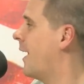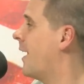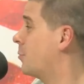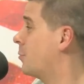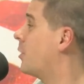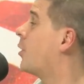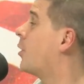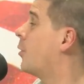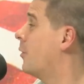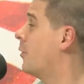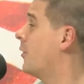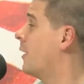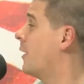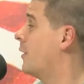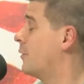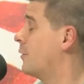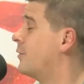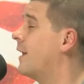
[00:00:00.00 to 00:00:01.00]
as we
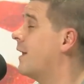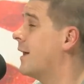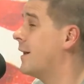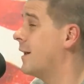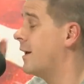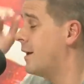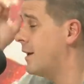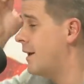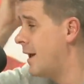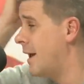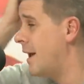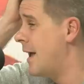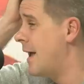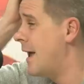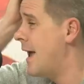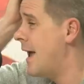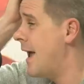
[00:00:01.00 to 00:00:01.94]
currently yeah, understand it. I think that's it. what's at stake.